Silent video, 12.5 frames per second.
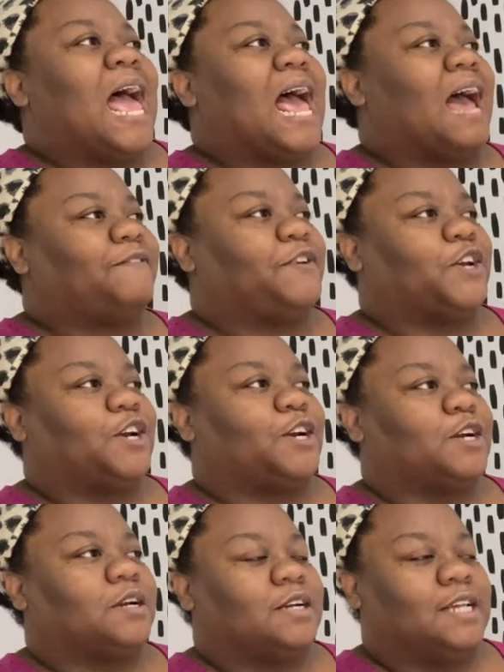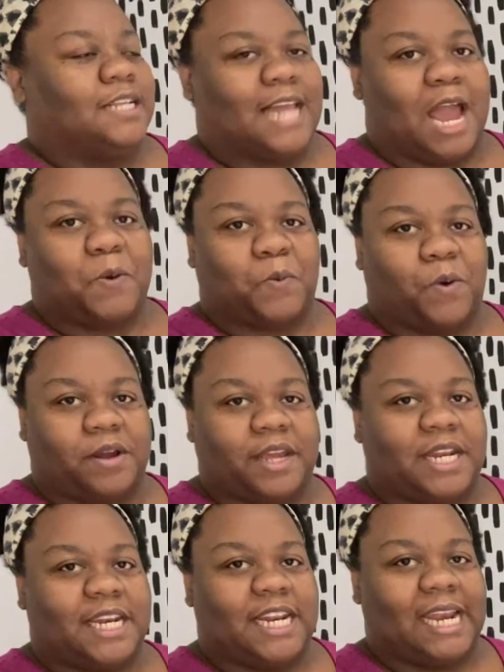after like
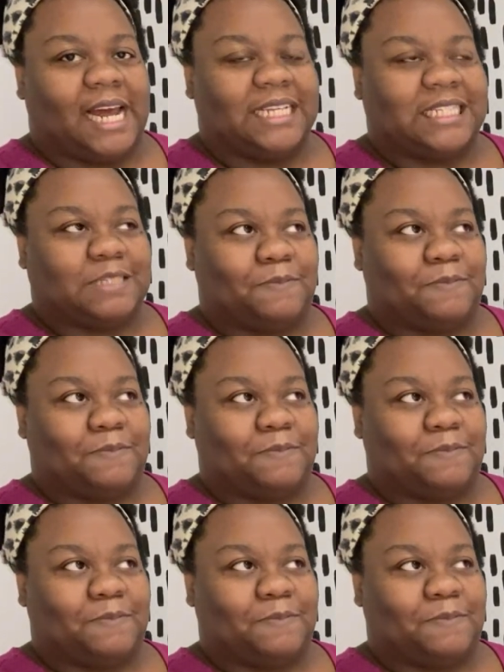working in a nice